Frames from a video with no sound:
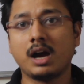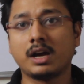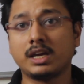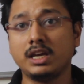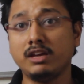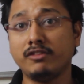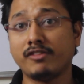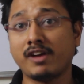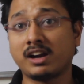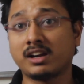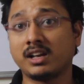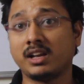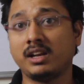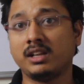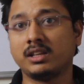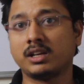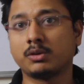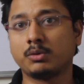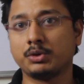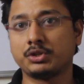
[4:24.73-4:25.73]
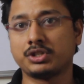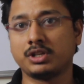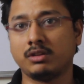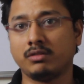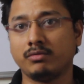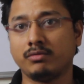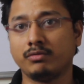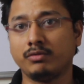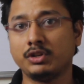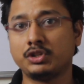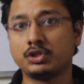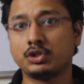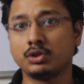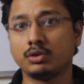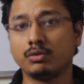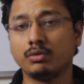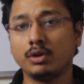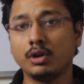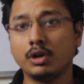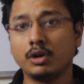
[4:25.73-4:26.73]
key factor in the question
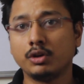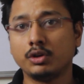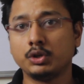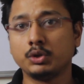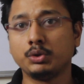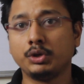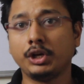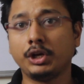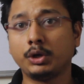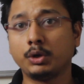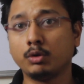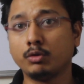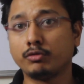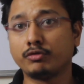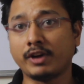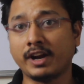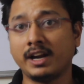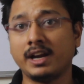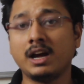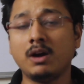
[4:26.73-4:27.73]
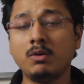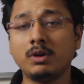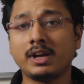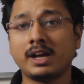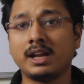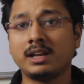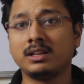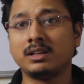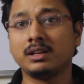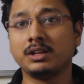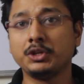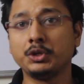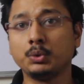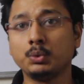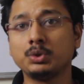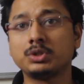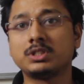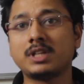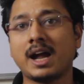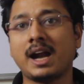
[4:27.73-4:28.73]
which you need to find out and
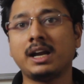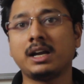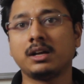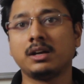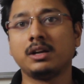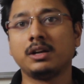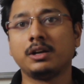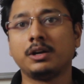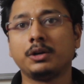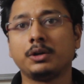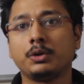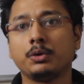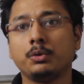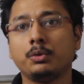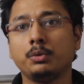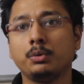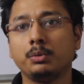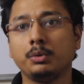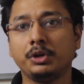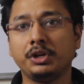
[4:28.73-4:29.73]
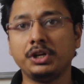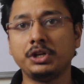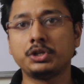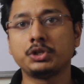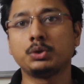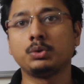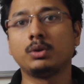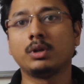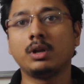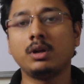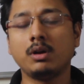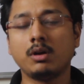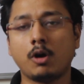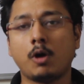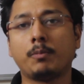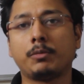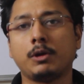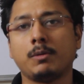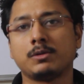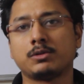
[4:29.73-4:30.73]
use that to reach the
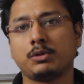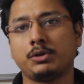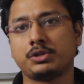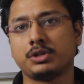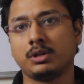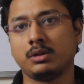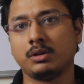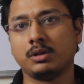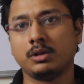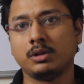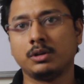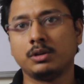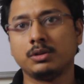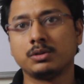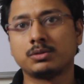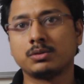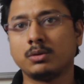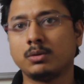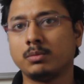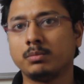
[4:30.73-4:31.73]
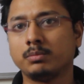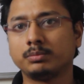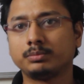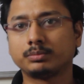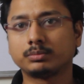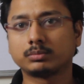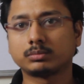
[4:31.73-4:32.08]
optimal solution. So